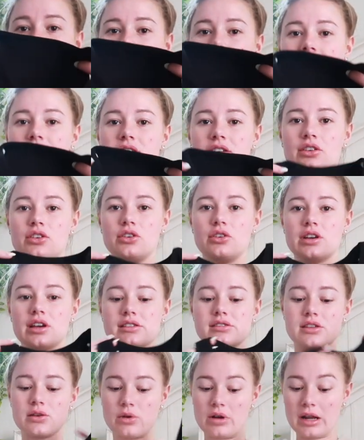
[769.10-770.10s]
but you
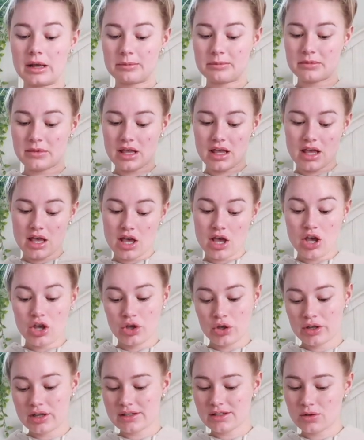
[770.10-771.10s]
guys know what I'm you
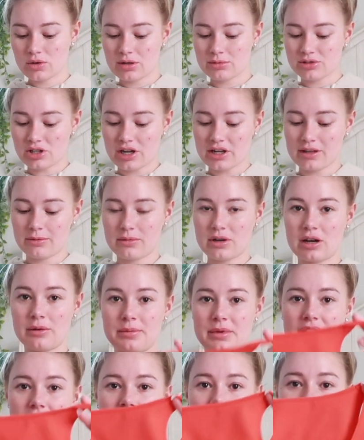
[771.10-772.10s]
guys know what I'm talking about
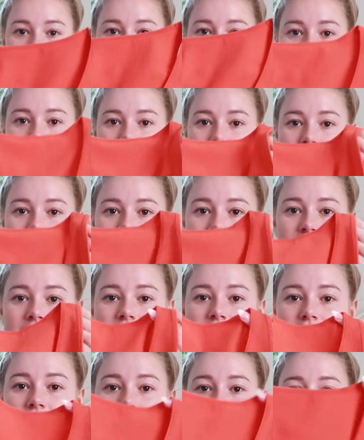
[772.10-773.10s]
by showing
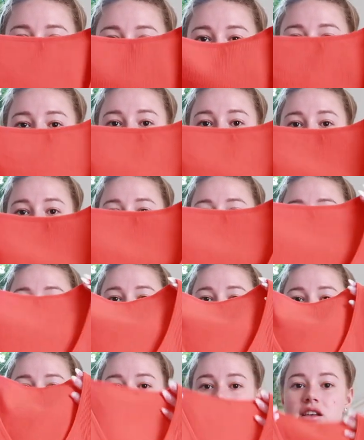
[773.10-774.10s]
these. And then this one
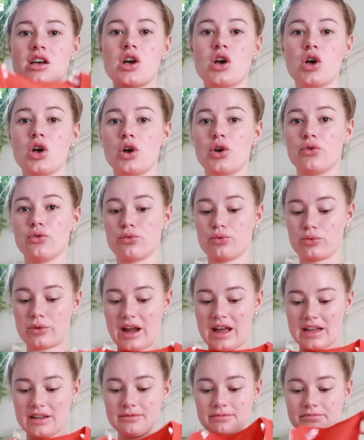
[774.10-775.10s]
is
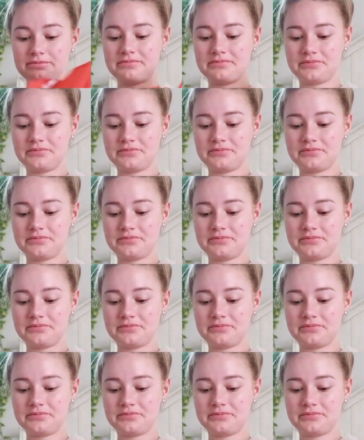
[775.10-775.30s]
red.